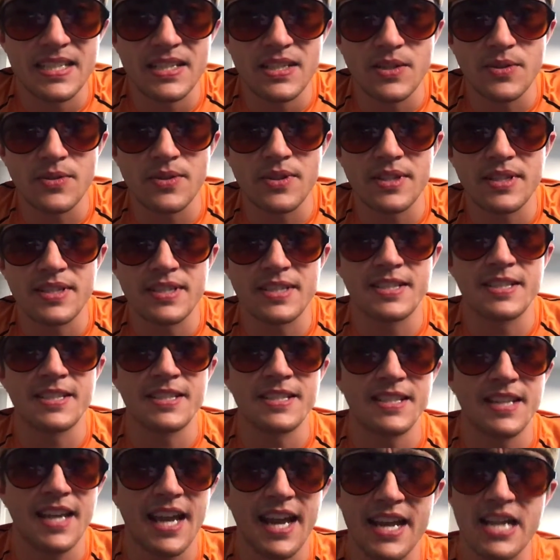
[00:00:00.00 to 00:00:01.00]
with his
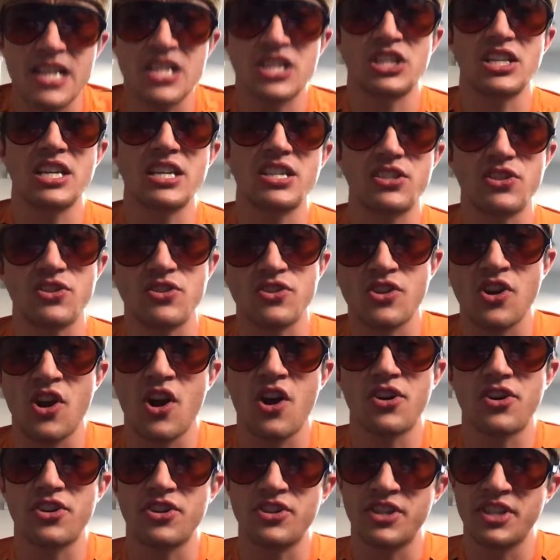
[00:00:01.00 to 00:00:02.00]
ancestors
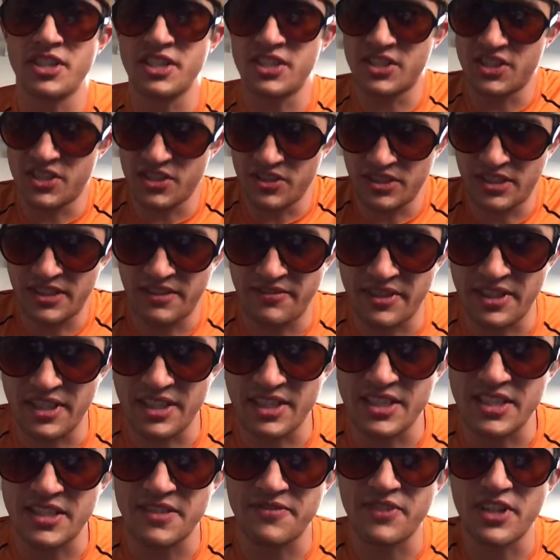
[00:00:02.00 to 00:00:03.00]
honored, he's still living in
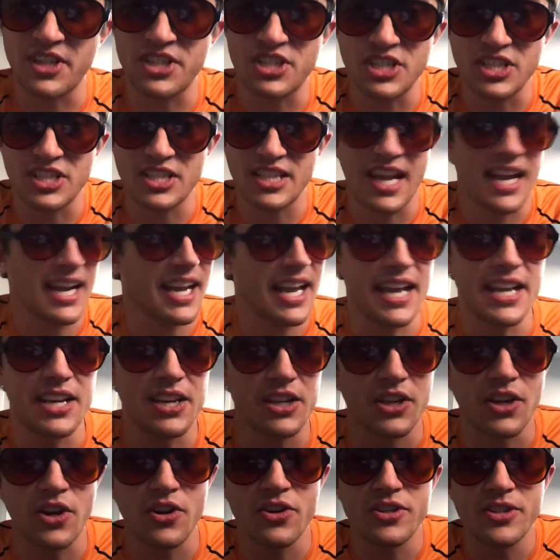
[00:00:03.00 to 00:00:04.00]
his fleshy sack. It
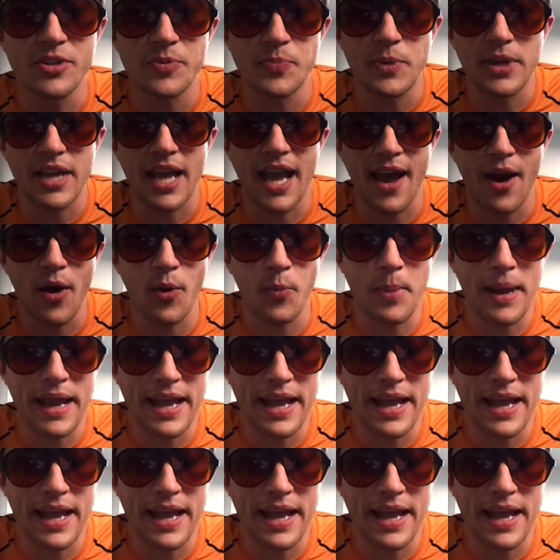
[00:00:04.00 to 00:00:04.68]
occurred to me how